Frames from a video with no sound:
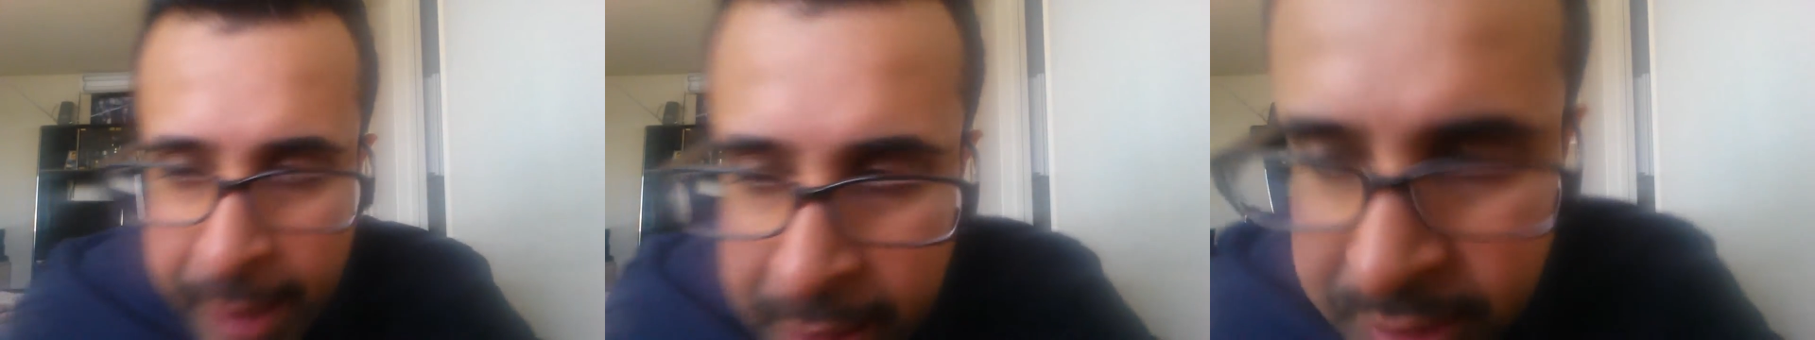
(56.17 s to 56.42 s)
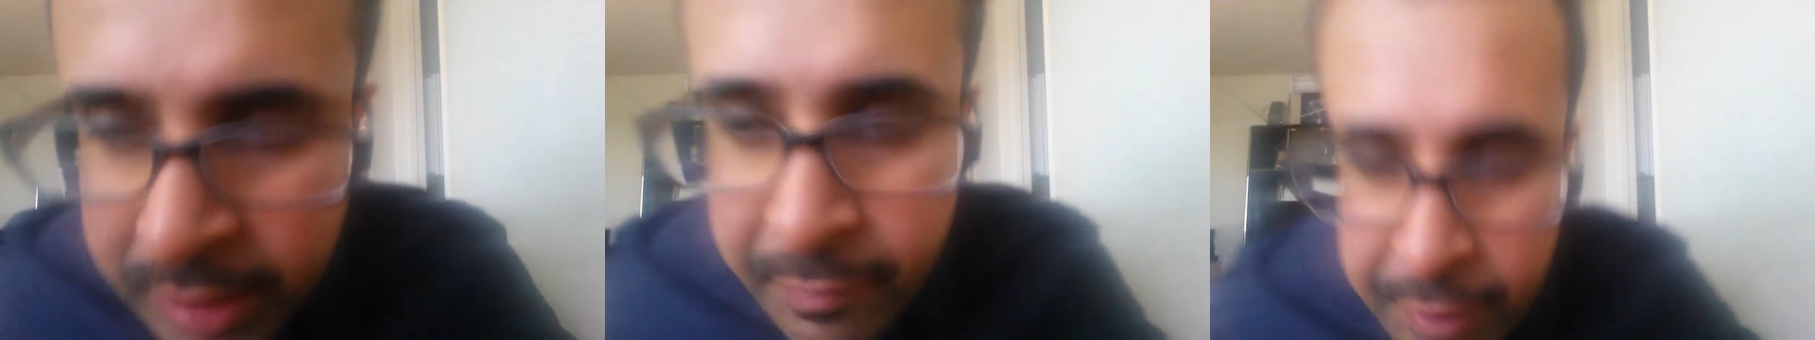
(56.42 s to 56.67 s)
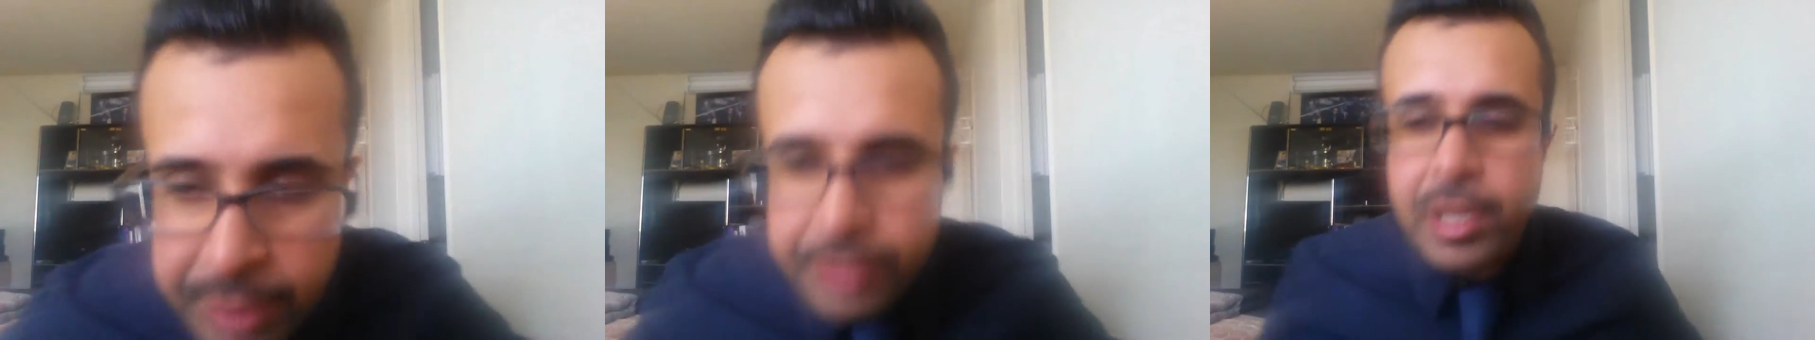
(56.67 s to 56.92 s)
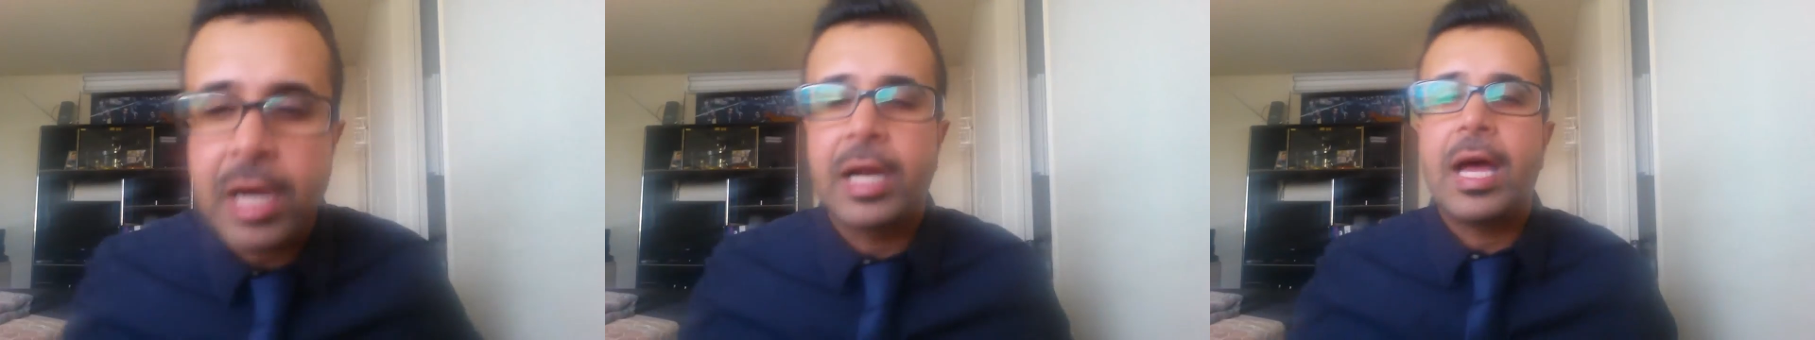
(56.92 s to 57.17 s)
positive, and
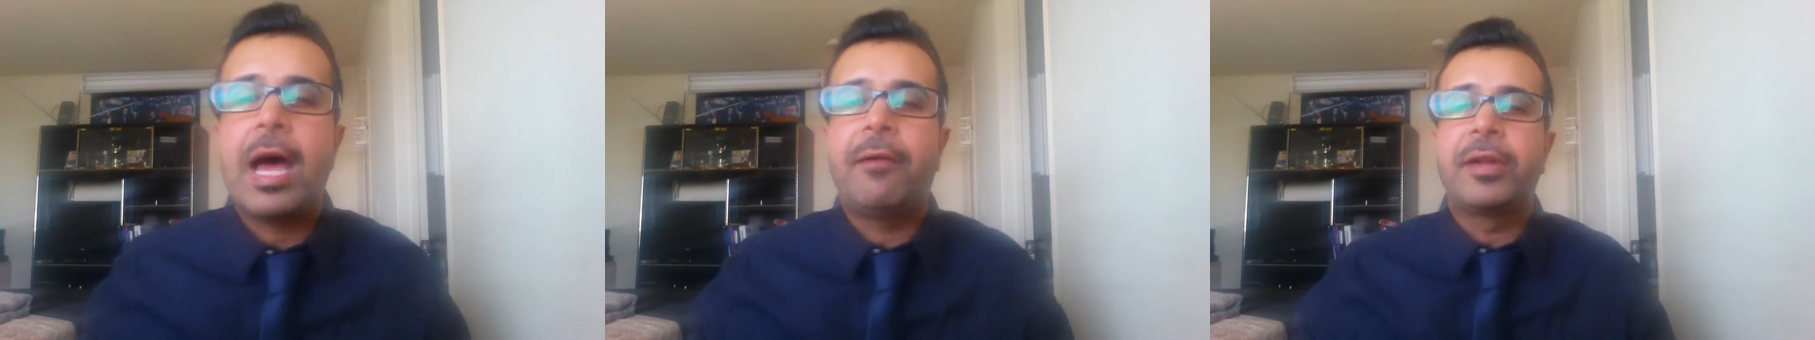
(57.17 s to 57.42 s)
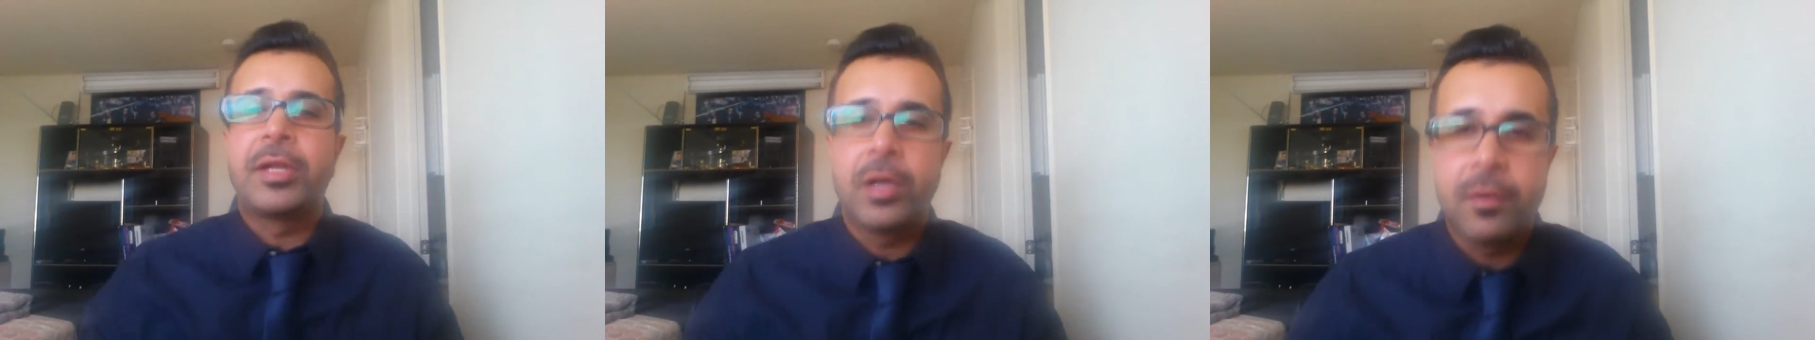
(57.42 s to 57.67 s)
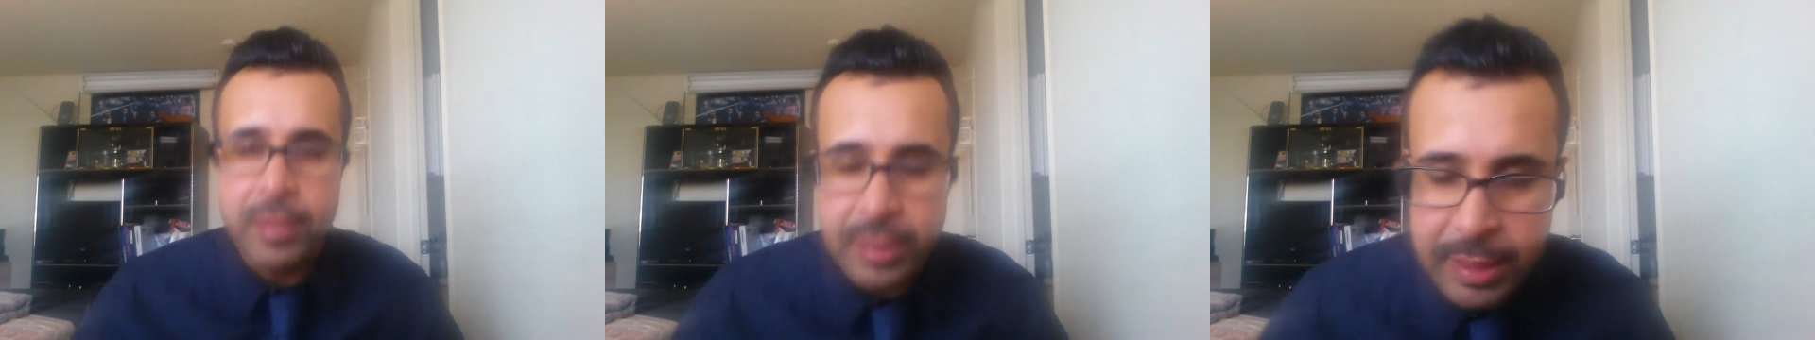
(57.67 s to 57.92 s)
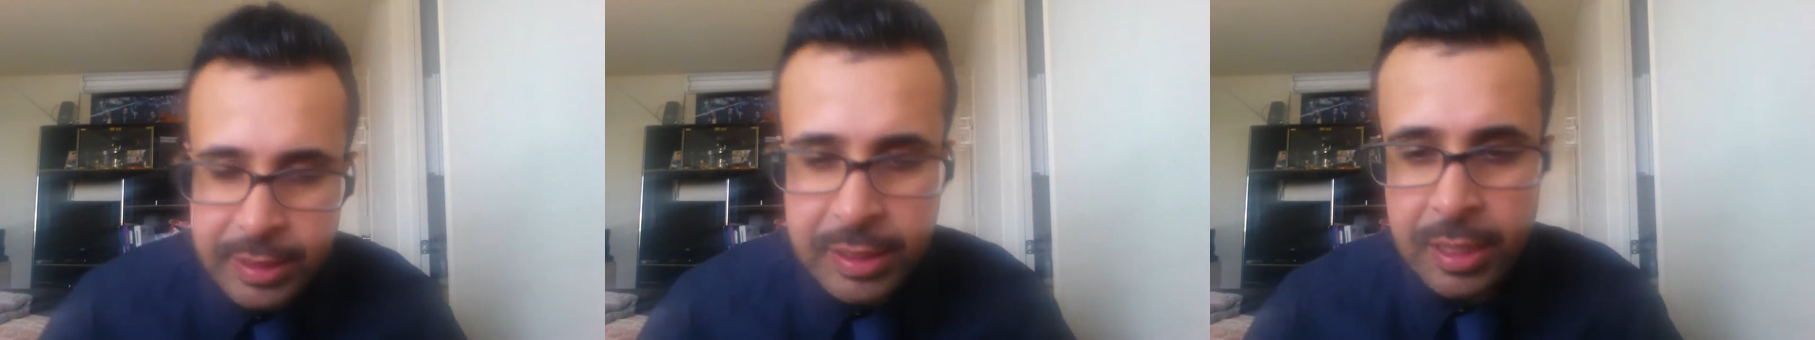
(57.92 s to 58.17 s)
you're not going to have any
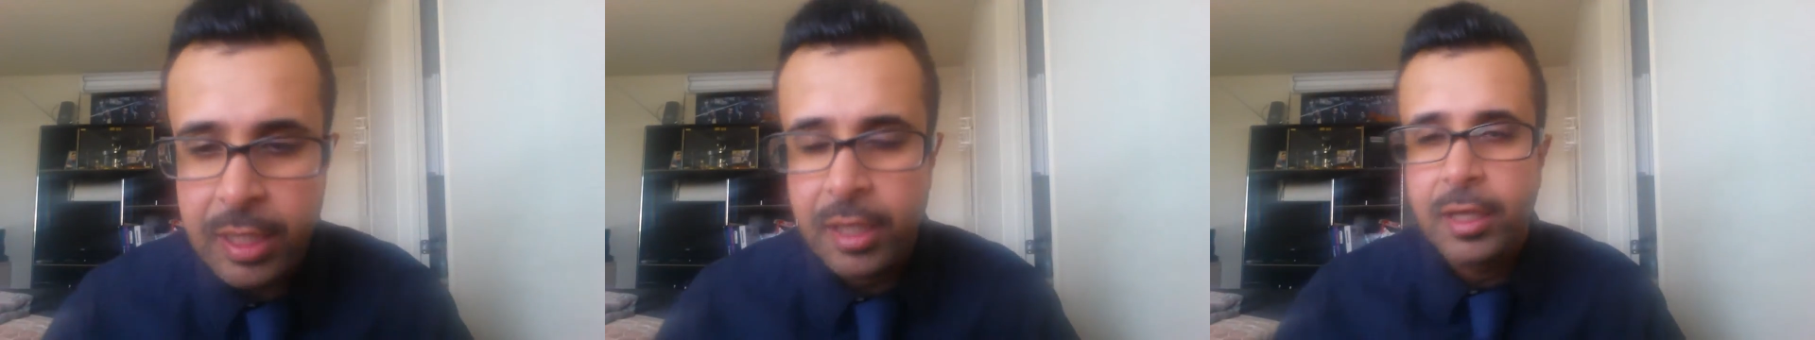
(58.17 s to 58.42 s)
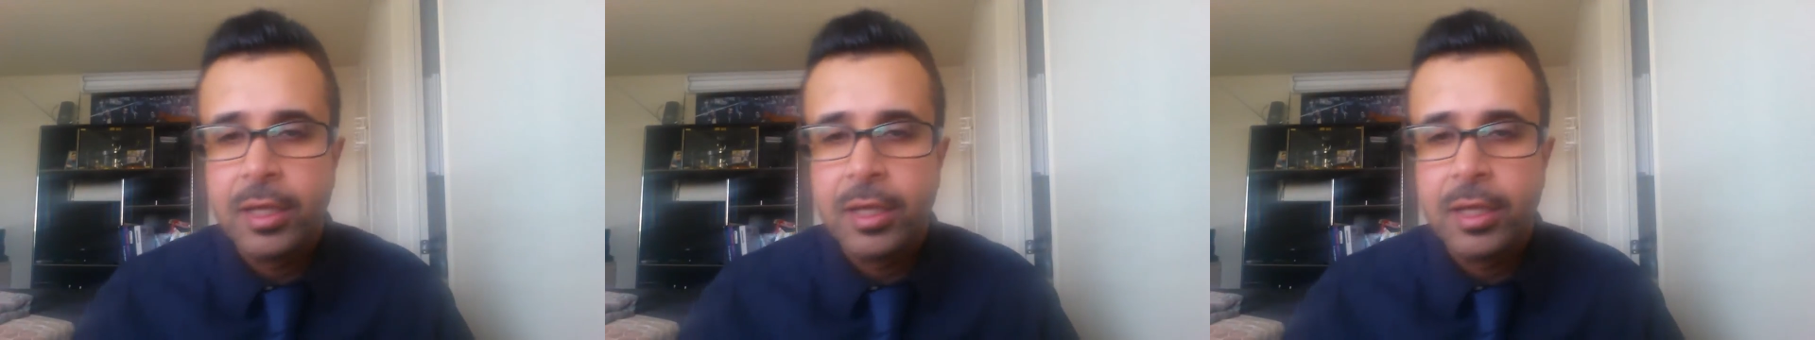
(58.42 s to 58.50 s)
nervousness.